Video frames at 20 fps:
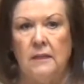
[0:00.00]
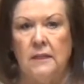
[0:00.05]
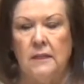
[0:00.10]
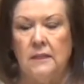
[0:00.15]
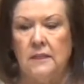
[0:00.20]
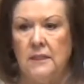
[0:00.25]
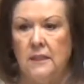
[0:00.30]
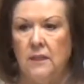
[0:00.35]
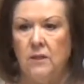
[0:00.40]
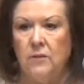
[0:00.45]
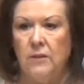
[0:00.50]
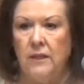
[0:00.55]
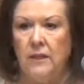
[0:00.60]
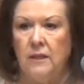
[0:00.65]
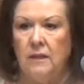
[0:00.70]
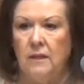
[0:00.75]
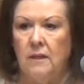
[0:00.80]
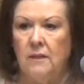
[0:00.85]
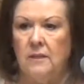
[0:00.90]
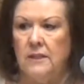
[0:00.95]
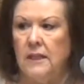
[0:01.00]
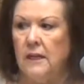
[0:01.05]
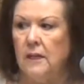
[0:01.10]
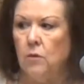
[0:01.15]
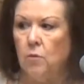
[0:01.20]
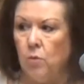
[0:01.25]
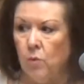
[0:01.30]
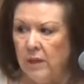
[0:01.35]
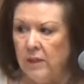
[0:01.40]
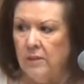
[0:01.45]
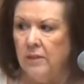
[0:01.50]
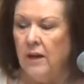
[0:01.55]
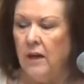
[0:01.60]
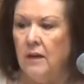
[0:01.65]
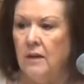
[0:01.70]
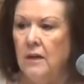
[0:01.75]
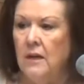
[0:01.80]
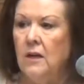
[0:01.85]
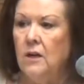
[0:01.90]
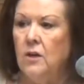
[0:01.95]
Kateri
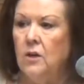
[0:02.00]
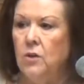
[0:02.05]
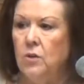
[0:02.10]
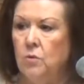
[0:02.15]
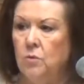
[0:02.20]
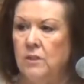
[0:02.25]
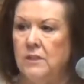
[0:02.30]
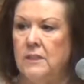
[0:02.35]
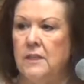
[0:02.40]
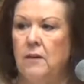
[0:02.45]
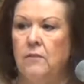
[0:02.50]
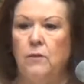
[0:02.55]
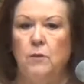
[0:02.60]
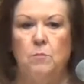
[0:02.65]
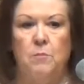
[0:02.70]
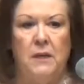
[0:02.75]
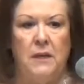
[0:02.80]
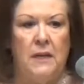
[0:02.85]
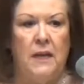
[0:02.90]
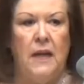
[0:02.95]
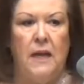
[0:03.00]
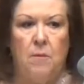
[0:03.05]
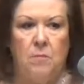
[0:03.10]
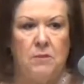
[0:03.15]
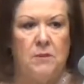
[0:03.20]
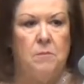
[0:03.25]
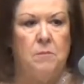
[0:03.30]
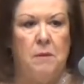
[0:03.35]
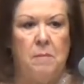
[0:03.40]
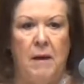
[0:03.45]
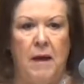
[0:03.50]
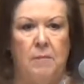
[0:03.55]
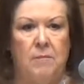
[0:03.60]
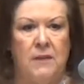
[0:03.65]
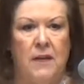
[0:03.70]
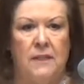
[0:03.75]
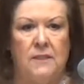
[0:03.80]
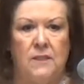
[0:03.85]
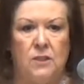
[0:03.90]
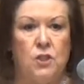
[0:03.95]
Tekakwitha who was never been able to be
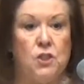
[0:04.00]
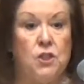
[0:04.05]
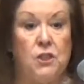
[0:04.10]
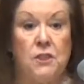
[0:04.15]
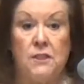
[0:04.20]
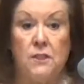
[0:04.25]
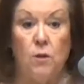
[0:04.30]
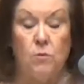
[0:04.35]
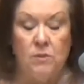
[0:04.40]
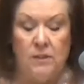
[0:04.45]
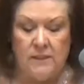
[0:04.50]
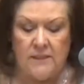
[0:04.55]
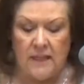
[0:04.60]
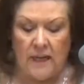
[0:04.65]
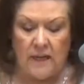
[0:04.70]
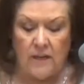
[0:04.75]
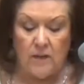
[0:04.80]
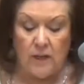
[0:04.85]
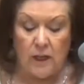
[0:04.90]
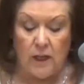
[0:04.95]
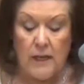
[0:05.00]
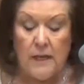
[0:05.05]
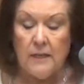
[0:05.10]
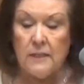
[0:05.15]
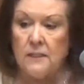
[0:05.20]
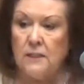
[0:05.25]
baptized, and she so desired it.